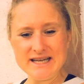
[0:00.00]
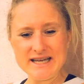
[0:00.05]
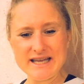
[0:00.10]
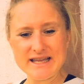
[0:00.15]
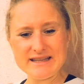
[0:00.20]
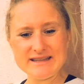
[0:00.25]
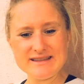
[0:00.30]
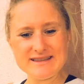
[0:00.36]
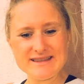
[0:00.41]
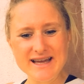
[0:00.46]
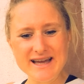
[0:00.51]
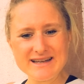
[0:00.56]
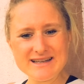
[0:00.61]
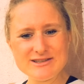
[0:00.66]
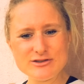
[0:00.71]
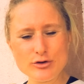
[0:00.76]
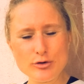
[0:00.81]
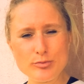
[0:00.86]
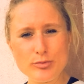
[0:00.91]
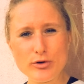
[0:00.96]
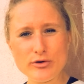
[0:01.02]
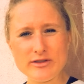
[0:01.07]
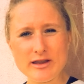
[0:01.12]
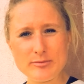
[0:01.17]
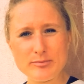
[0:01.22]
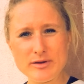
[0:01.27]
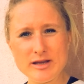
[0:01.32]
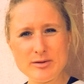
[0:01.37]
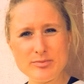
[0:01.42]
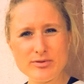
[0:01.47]
And that is so important
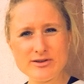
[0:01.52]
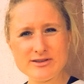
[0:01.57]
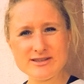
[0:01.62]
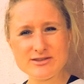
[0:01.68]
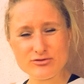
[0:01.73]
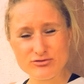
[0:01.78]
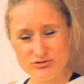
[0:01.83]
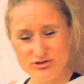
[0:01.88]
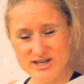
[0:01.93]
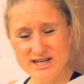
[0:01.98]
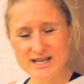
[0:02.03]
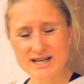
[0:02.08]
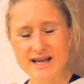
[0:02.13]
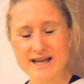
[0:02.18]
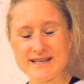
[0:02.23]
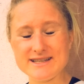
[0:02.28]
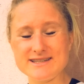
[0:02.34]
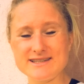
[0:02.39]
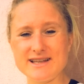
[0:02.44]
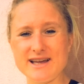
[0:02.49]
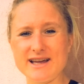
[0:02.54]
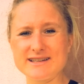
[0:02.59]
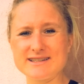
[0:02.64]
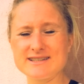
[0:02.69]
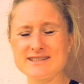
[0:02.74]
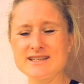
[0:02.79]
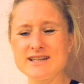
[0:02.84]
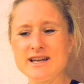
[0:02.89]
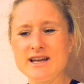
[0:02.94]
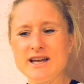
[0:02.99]
that people realize
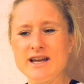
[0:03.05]
that.